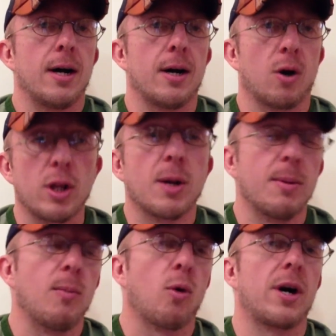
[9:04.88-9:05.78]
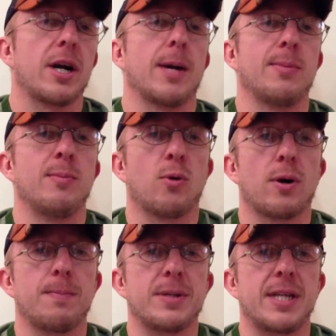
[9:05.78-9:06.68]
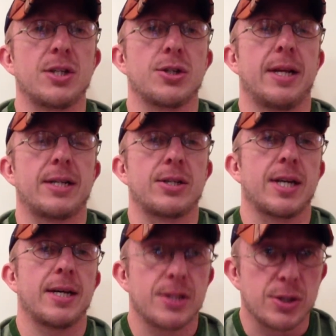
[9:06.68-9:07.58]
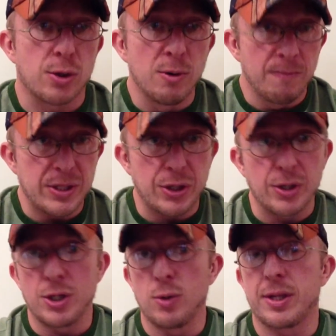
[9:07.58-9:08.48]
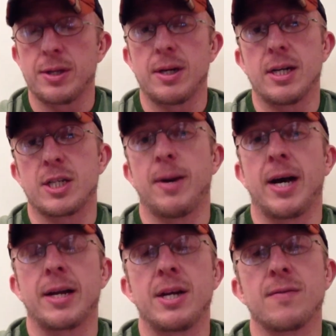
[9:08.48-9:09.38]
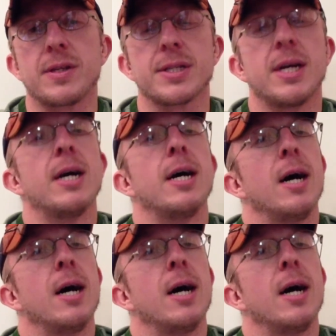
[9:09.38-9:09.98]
or a little bit more, on a couple more potential exercises or movements you could do with the Tabata intervals.